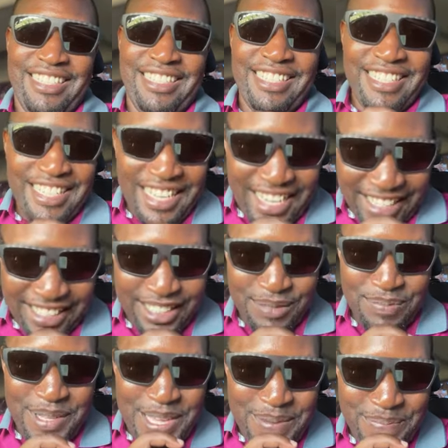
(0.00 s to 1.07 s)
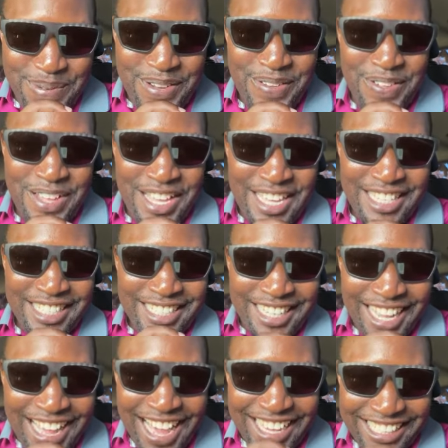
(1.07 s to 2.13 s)
Yes, people,
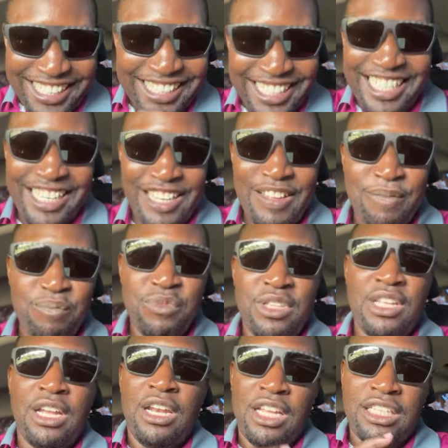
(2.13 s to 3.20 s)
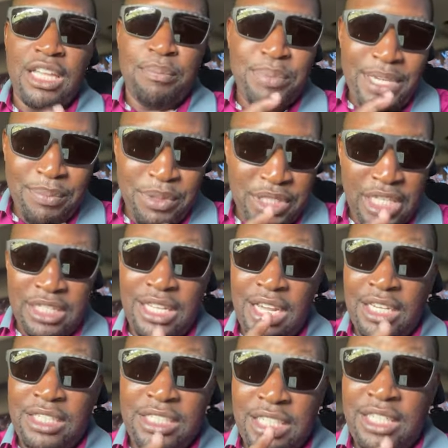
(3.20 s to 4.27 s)
taxi. A lot of people say
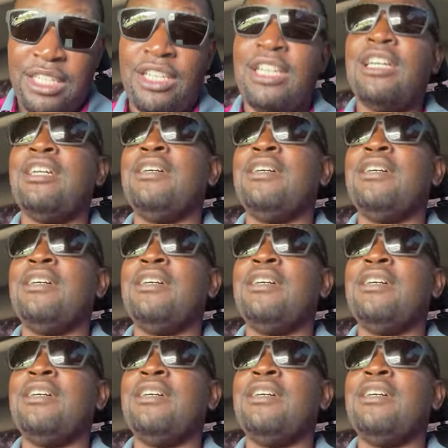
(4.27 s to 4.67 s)
taxi.